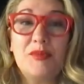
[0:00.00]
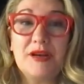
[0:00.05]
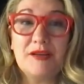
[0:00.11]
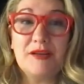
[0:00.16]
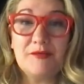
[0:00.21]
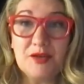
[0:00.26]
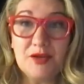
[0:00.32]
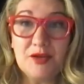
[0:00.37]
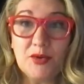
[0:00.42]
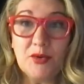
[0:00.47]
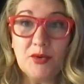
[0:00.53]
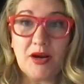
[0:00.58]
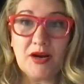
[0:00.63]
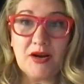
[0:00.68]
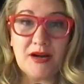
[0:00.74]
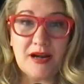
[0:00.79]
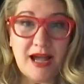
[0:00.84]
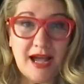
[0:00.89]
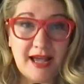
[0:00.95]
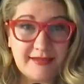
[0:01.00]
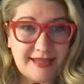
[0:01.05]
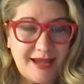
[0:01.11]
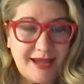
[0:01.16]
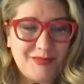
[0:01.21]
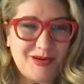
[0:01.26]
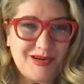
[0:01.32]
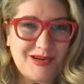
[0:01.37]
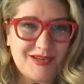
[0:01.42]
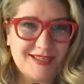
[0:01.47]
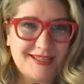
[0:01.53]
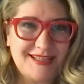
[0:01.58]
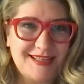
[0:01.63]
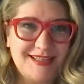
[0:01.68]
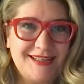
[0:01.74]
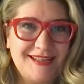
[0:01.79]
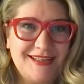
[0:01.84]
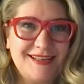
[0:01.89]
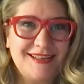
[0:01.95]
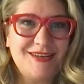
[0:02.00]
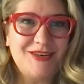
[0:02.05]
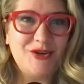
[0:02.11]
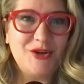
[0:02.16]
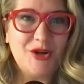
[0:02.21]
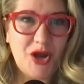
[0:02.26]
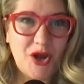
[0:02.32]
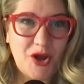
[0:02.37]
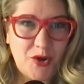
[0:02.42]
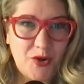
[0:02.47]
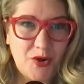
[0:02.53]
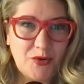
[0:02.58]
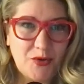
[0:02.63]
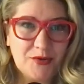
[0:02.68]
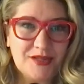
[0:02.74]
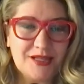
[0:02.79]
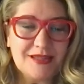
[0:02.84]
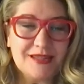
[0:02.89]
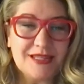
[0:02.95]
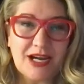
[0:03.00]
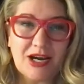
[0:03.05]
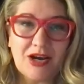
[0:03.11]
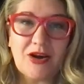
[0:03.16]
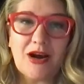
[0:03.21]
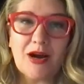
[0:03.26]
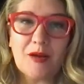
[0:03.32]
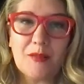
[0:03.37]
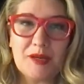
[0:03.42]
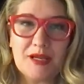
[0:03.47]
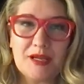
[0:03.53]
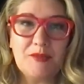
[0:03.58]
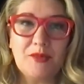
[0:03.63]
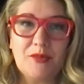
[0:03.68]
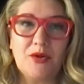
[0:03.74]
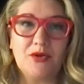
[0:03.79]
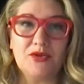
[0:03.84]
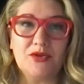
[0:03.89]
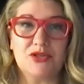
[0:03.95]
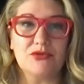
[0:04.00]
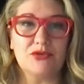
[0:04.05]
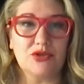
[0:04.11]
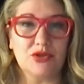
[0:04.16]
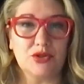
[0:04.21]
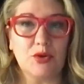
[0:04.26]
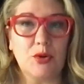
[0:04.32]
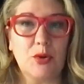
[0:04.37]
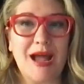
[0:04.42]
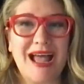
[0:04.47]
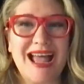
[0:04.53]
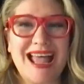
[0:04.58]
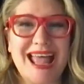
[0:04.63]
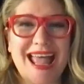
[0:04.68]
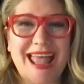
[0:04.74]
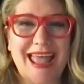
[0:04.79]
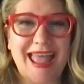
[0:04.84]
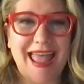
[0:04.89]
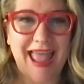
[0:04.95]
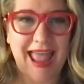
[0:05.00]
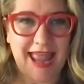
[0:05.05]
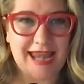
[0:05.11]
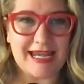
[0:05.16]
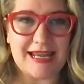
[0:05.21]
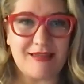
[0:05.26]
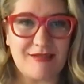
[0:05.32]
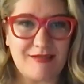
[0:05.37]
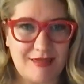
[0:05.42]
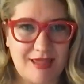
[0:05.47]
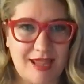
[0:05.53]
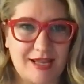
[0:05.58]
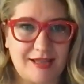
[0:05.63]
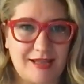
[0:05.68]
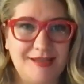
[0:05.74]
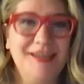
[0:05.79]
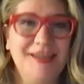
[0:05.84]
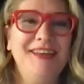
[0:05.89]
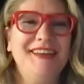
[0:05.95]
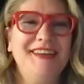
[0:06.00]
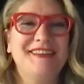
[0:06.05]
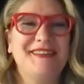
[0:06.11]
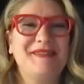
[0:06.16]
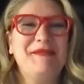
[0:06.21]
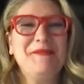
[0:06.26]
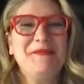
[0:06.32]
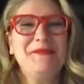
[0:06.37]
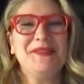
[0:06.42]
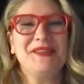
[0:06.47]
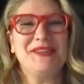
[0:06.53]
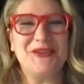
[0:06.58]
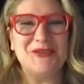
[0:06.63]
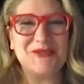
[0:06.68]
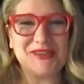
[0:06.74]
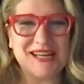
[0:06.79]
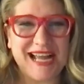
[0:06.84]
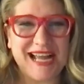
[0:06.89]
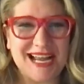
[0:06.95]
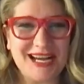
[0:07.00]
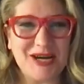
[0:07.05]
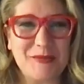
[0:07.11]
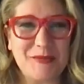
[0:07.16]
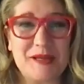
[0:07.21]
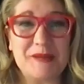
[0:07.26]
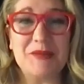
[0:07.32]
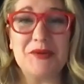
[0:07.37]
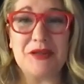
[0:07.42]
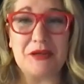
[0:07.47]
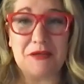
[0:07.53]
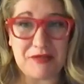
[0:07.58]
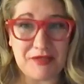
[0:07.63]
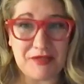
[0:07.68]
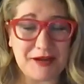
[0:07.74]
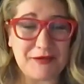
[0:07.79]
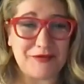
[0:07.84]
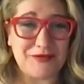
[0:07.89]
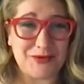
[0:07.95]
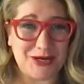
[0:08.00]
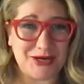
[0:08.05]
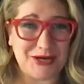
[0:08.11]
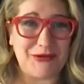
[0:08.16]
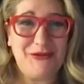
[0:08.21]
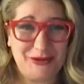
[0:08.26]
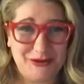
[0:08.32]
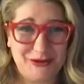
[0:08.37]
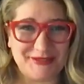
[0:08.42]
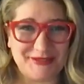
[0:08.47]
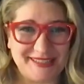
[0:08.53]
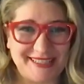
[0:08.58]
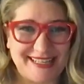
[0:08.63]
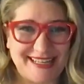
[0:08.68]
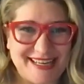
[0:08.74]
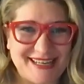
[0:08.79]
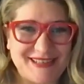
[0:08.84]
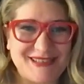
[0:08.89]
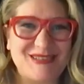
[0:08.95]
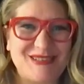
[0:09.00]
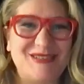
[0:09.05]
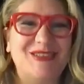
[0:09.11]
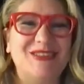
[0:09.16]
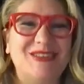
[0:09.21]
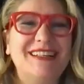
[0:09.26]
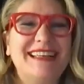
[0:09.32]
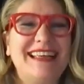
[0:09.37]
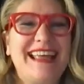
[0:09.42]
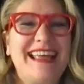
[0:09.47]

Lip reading: But if you are not that person, know that there are people to do anything. You can hire people to think for you if you really need to.